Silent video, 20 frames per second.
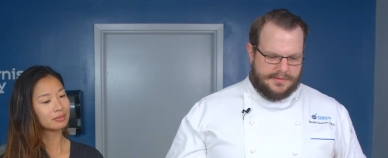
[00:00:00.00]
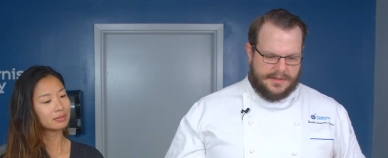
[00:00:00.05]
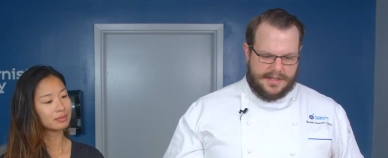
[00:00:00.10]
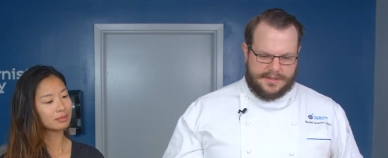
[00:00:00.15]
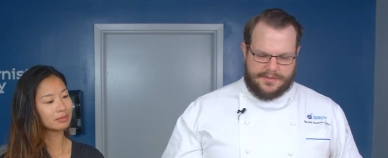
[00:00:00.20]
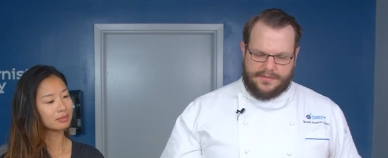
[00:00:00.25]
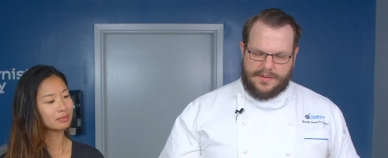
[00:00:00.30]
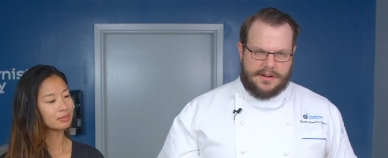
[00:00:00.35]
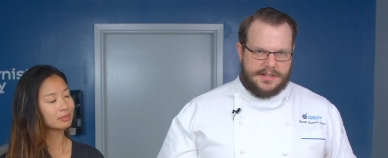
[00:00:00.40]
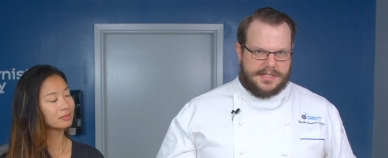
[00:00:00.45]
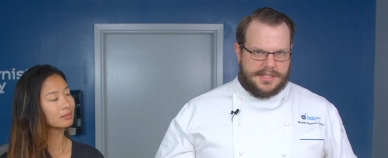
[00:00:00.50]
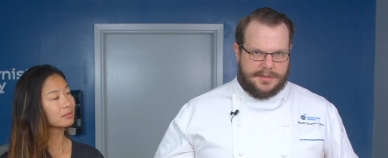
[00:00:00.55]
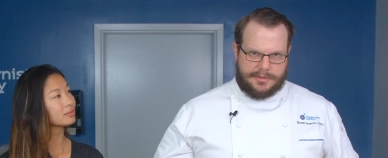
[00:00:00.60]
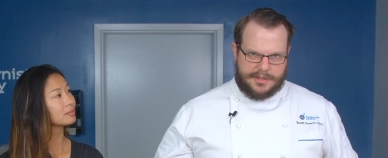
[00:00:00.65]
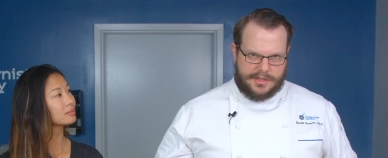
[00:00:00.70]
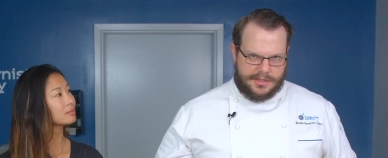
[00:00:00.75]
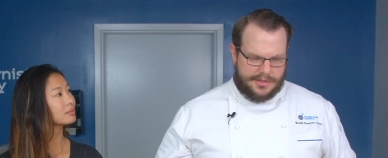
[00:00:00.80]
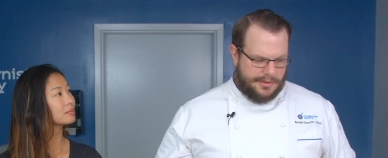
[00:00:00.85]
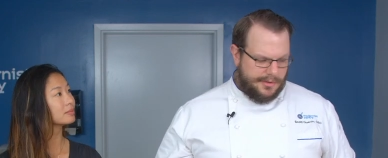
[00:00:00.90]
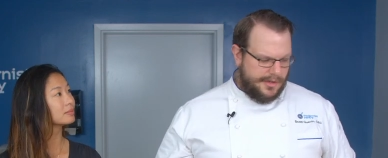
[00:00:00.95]
Speaker 1: it's very simple
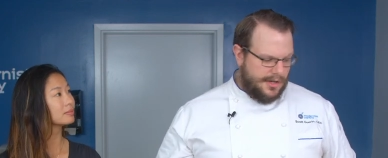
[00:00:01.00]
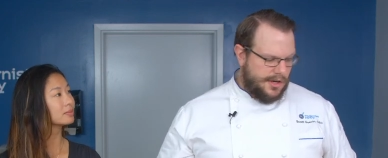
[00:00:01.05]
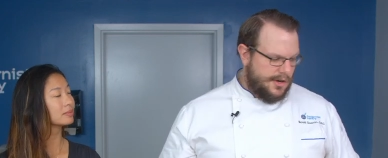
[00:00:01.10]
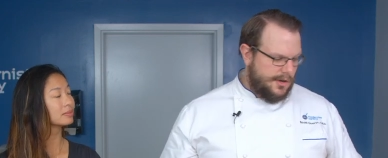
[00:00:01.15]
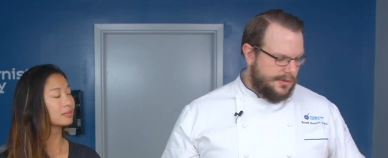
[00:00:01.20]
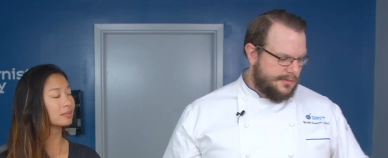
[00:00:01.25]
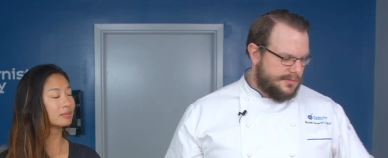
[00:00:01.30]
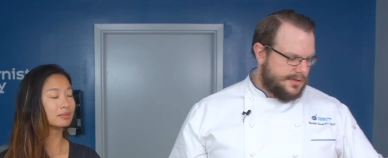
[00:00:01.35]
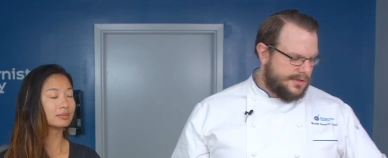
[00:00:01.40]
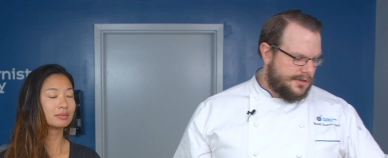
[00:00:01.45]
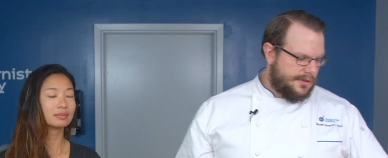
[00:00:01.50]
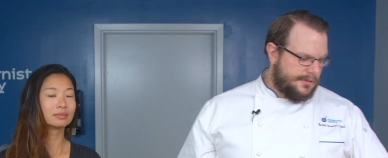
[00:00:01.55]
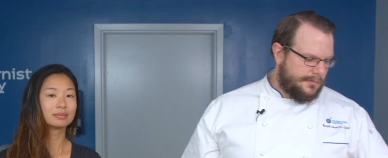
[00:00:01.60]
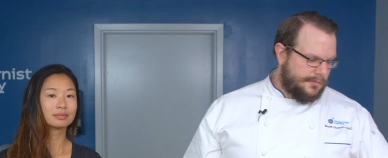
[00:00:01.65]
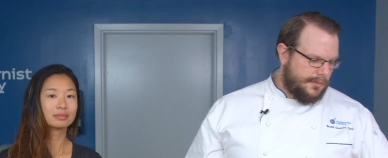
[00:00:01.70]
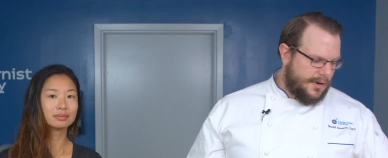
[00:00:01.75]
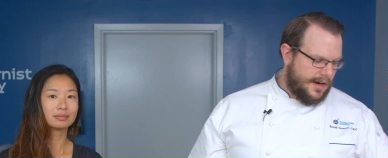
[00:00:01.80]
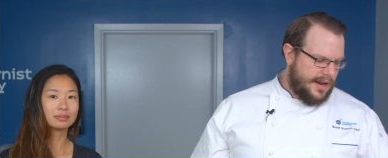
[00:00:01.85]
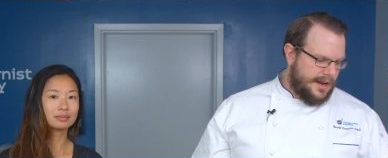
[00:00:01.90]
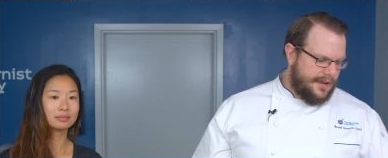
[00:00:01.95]
to do at home. So
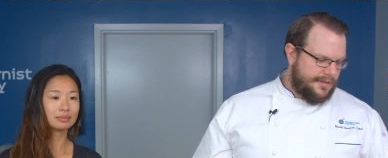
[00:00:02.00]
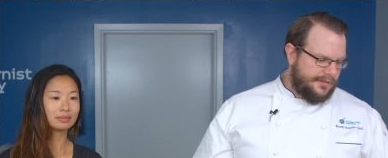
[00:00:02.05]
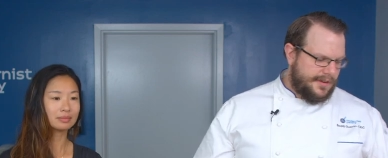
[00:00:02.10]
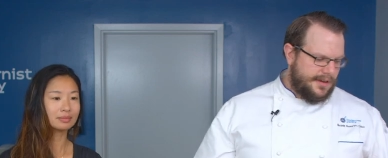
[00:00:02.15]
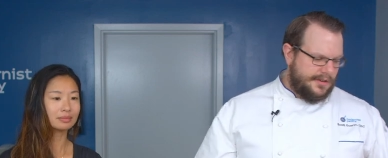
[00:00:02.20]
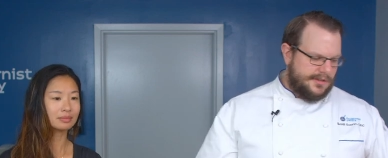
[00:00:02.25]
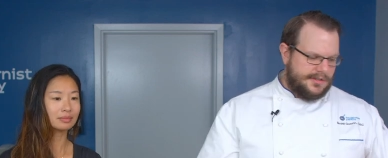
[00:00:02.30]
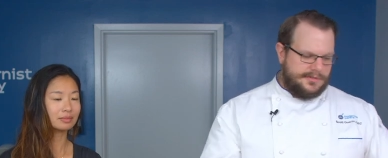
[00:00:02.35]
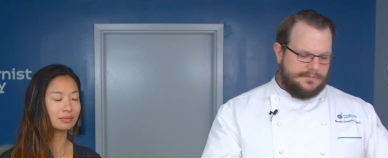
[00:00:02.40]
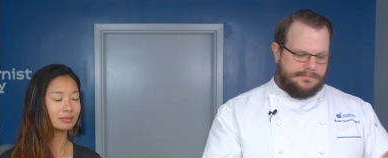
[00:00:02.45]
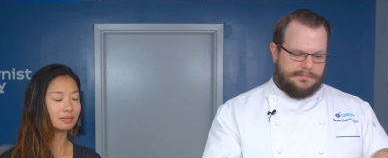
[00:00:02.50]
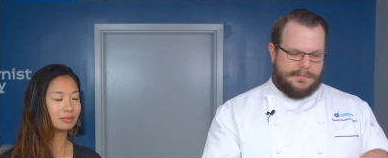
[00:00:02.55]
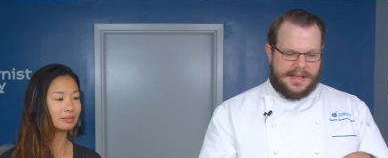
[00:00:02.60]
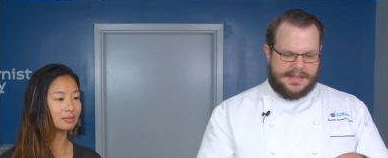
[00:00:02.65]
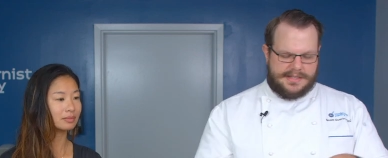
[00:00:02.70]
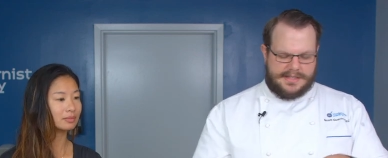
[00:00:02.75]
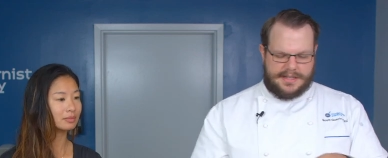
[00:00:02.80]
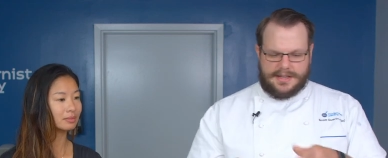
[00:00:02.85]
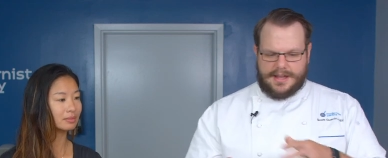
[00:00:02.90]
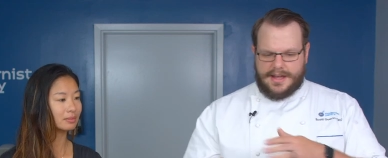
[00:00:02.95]
what I have here is
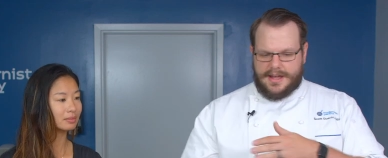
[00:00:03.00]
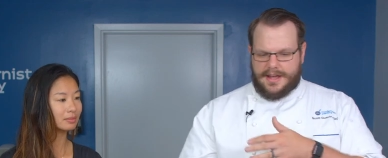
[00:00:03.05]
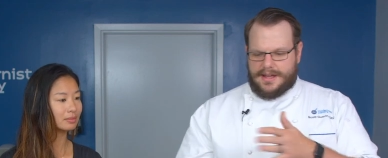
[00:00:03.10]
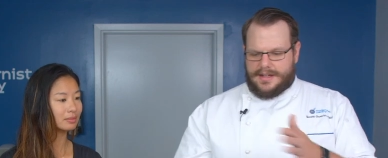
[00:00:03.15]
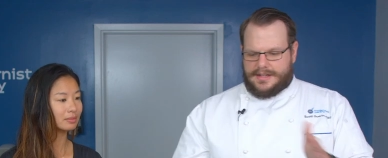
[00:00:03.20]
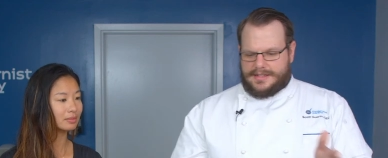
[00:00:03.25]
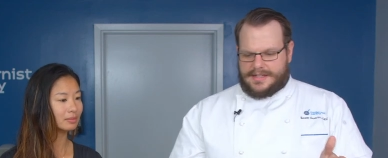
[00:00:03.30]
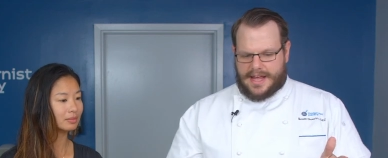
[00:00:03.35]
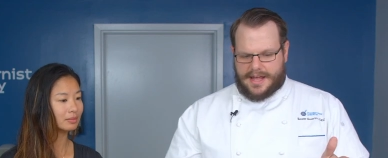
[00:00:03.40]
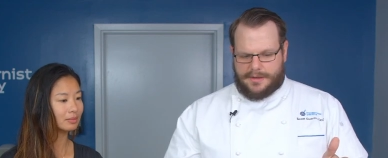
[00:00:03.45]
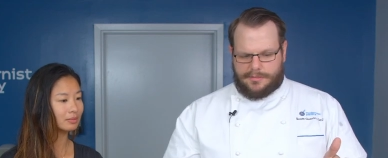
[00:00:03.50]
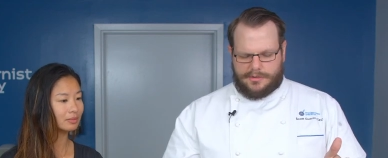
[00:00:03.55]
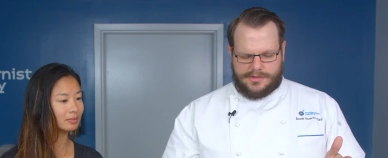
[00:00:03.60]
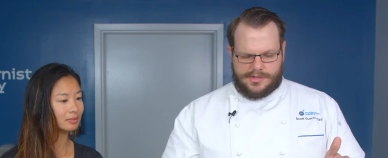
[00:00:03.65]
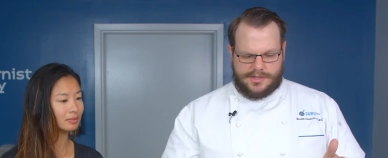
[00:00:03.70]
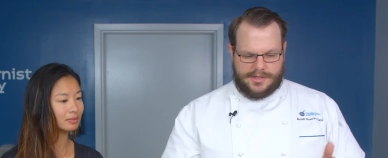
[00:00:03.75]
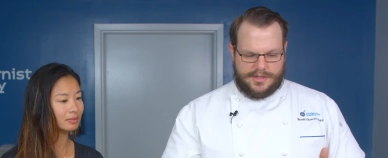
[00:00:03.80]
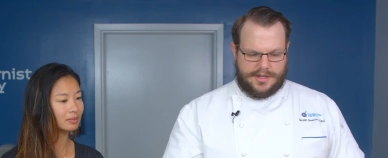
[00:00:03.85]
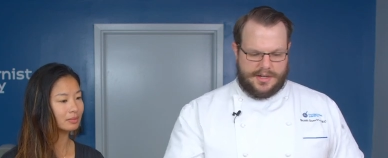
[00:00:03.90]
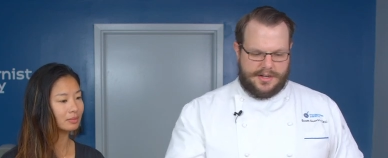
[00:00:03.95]
basic table
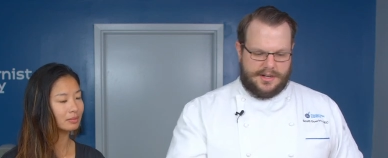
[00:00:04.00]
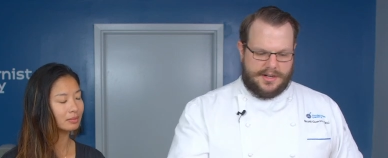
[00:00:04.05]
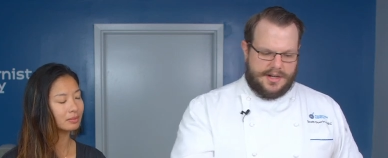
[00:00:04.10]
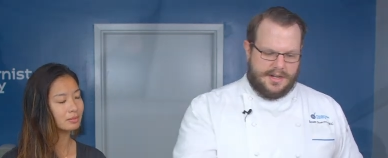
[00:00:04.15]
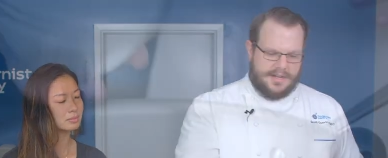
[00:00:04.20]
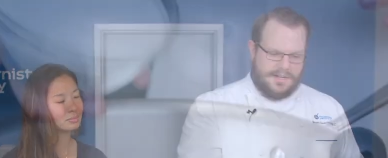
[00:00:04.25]
sugar,